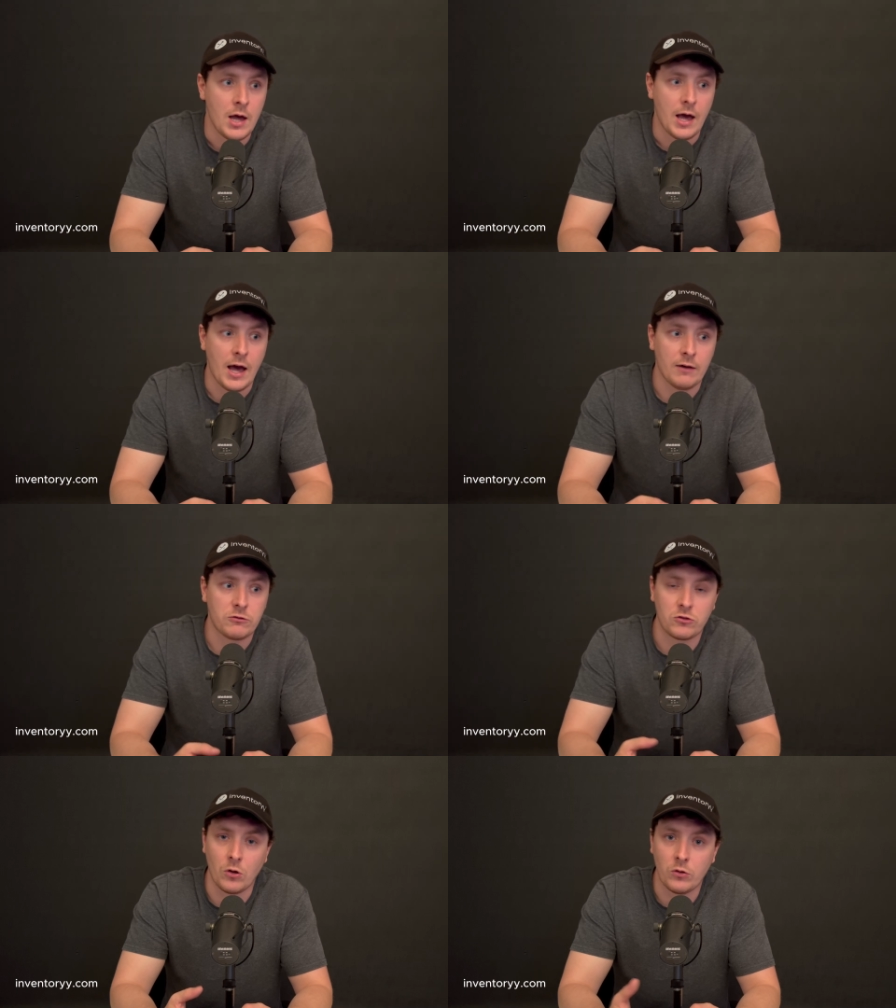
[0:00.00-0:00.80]
have
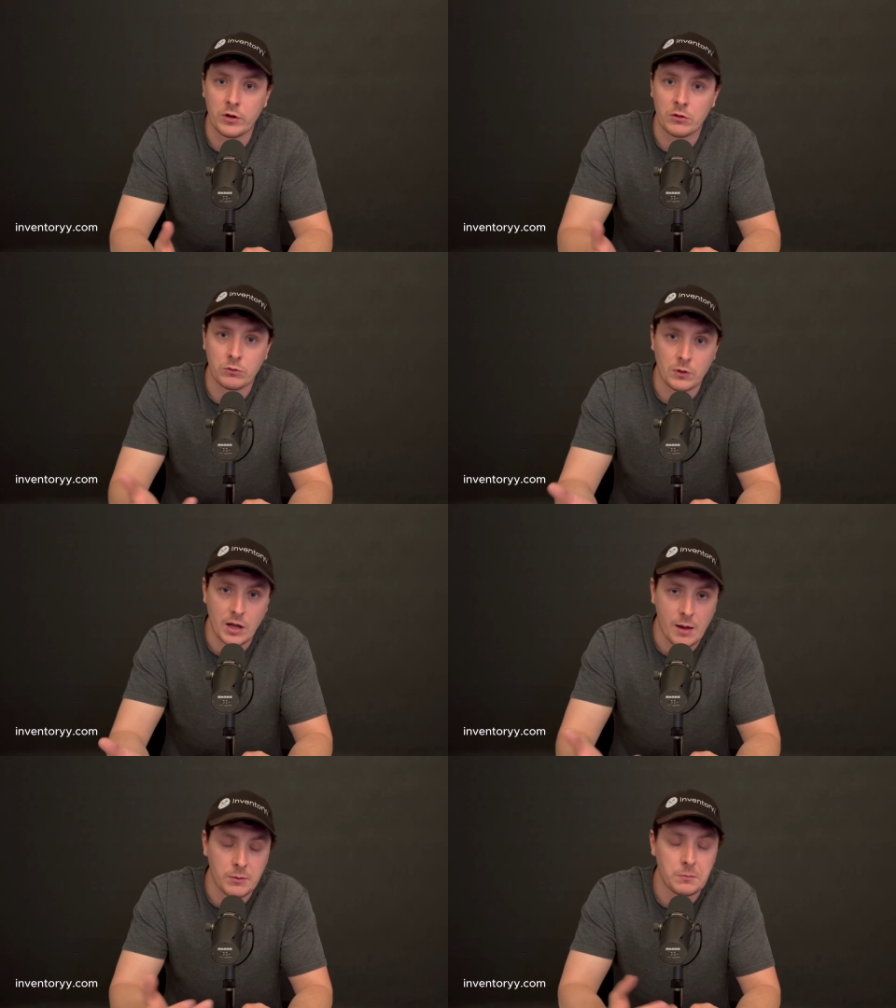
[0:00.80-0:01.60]
sold it through an
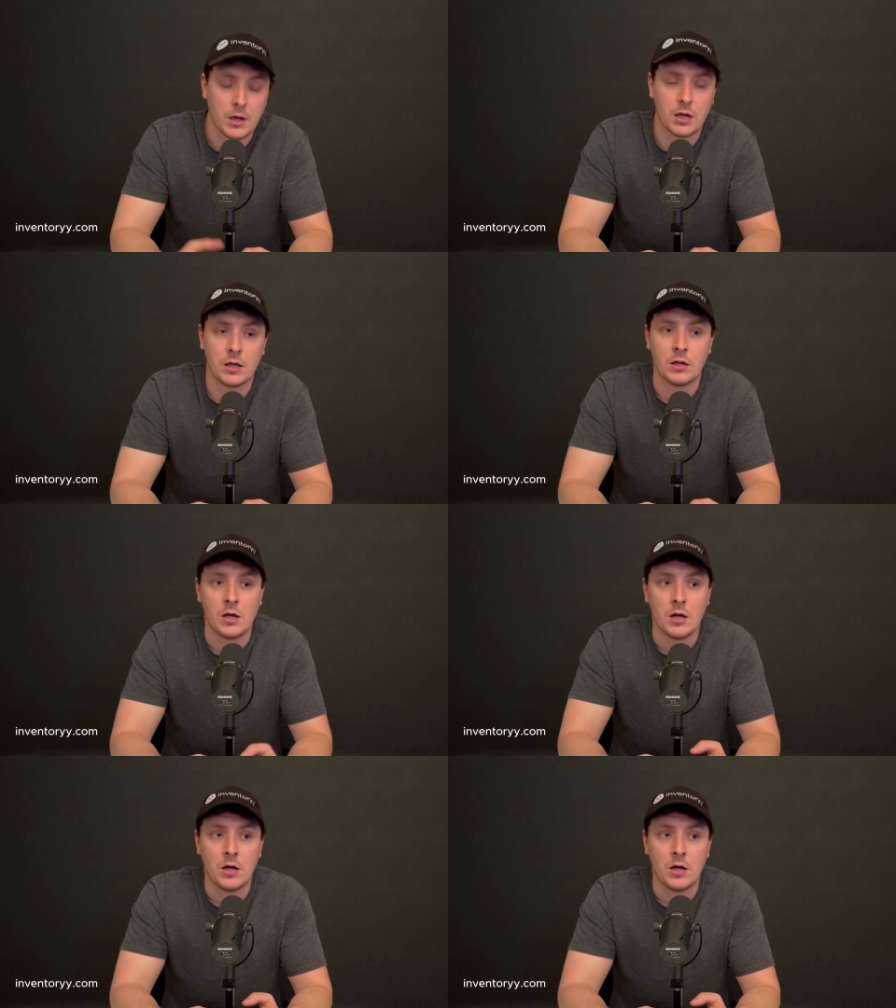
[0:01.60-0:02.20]
M&A